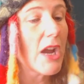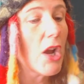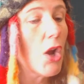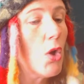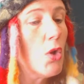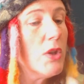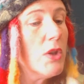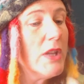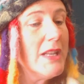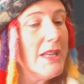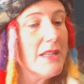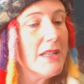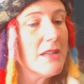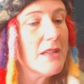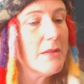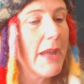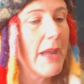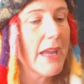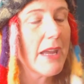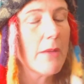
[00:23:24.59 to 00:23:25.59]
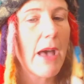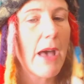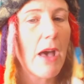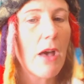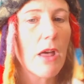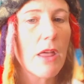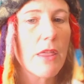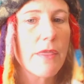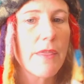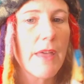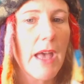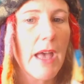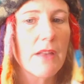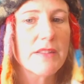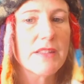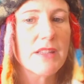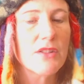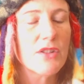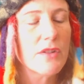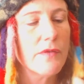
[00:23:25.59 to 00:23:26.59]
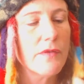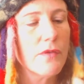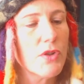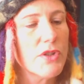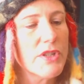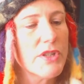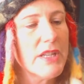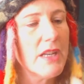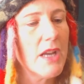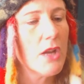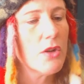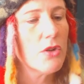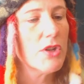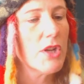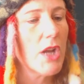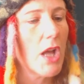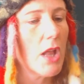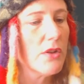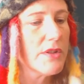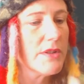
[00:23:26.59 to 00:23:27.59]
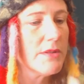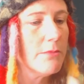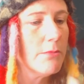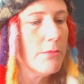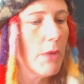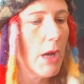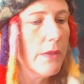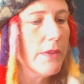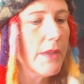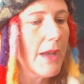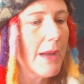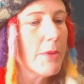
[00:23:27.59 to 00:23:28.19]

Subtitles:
I only need to make about $1,000 to $1,400 a month.